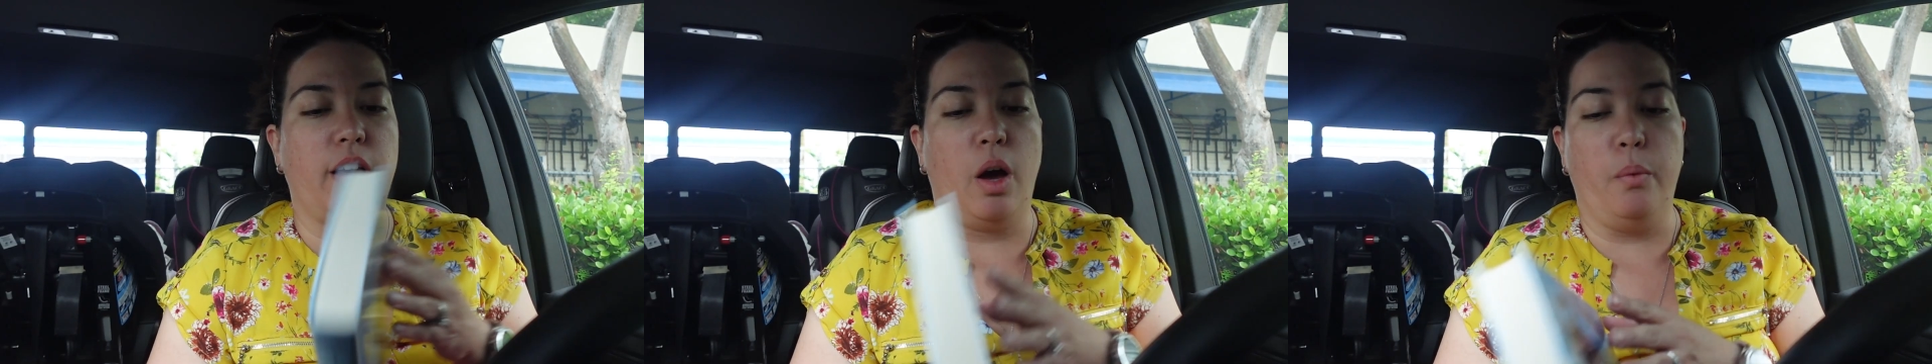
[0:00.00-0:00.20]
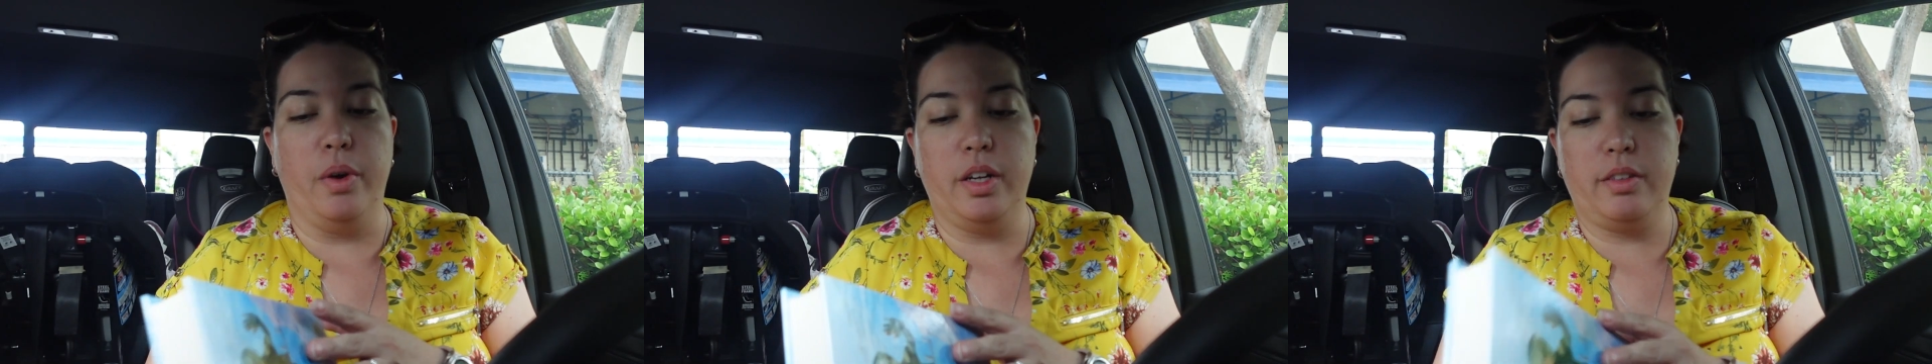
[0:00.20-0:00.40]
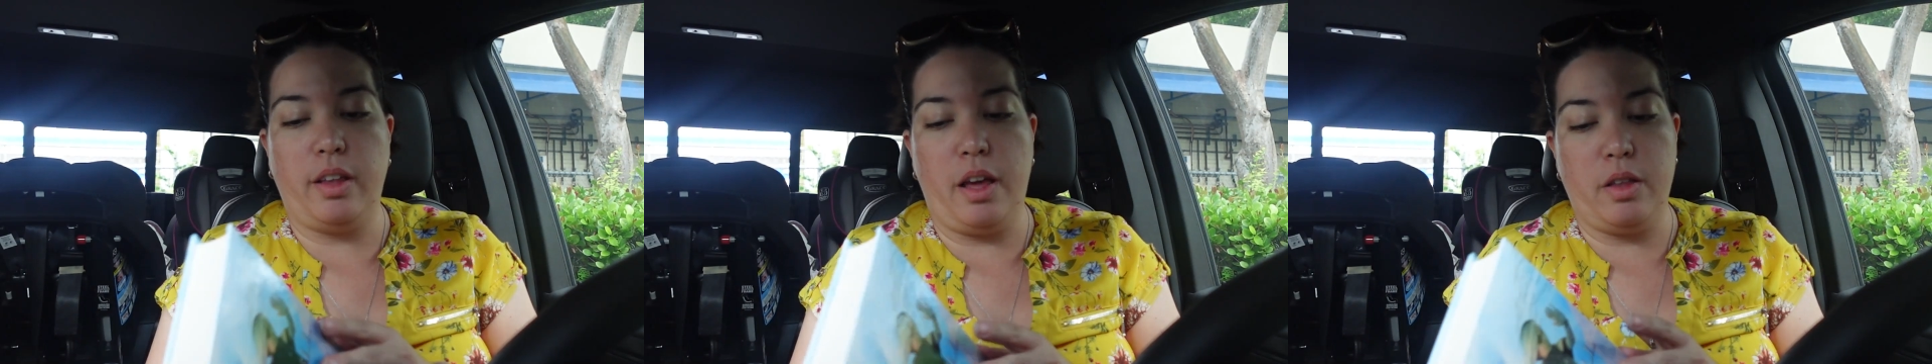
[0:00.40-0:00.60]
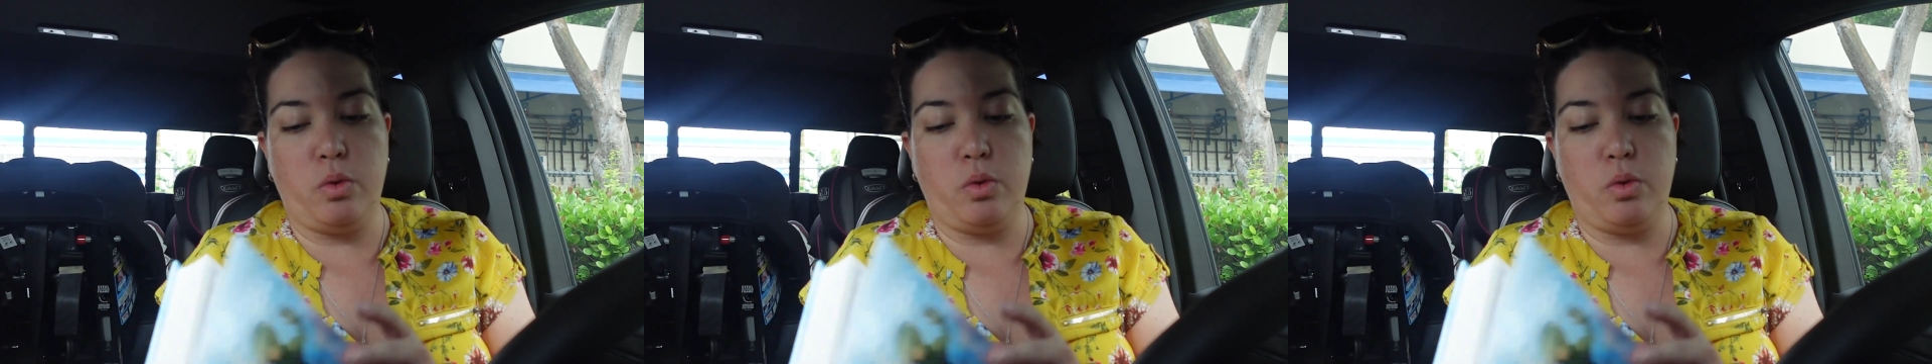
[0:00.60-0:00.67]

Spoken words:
I want to say,